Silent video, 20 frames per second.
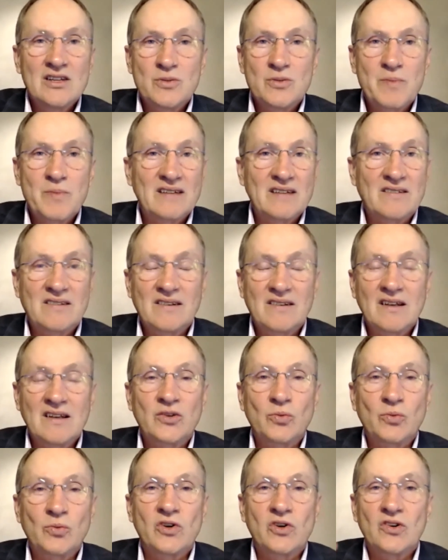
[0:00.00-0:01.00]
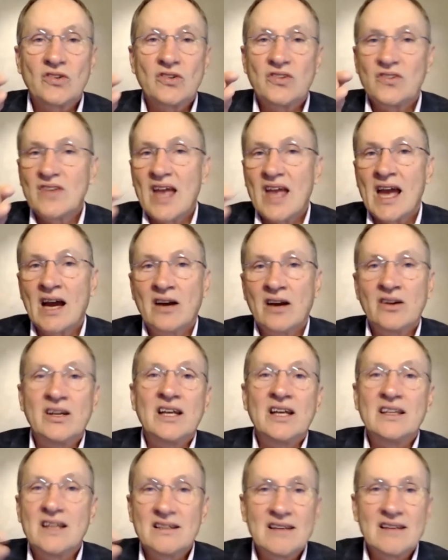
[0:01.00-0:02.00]
about 6 words down,
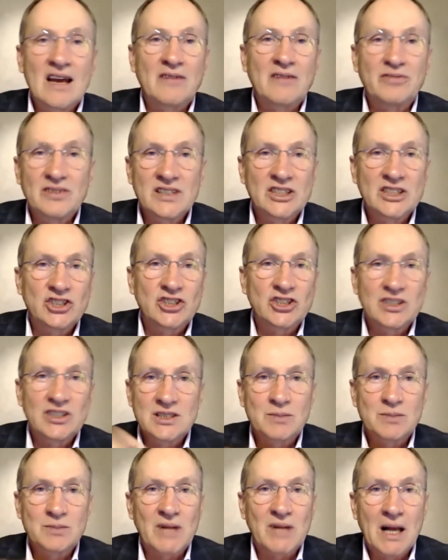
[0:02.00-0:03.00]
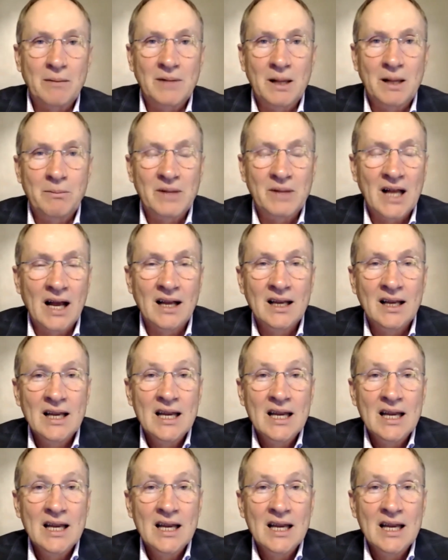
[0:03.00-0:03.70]
and the definition is blah, blah, blah.